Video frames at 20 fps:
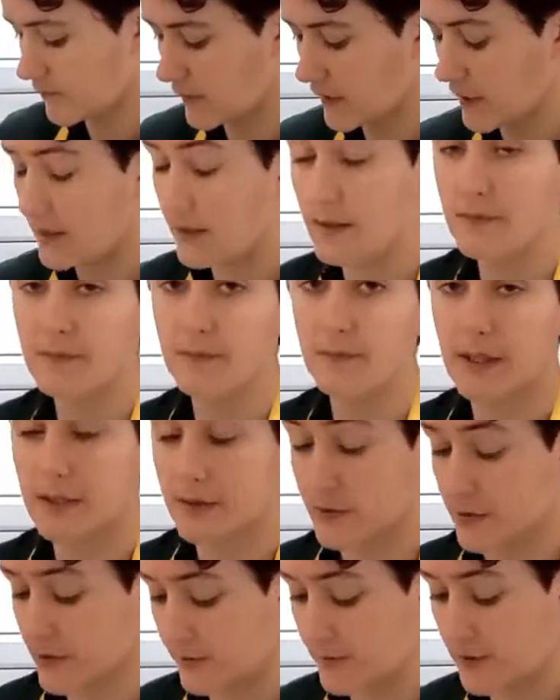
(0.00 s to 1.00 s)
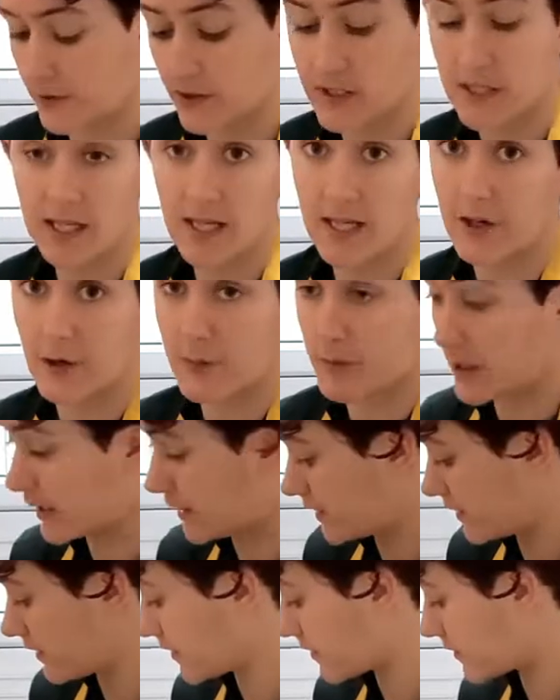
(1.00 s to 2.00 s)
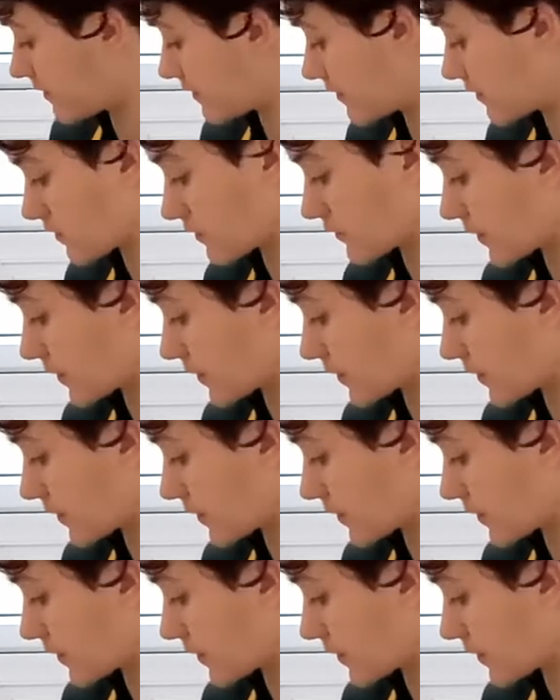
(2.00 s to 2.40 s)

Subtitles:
Yeah, I also have no idea how I'm going to edit this, or if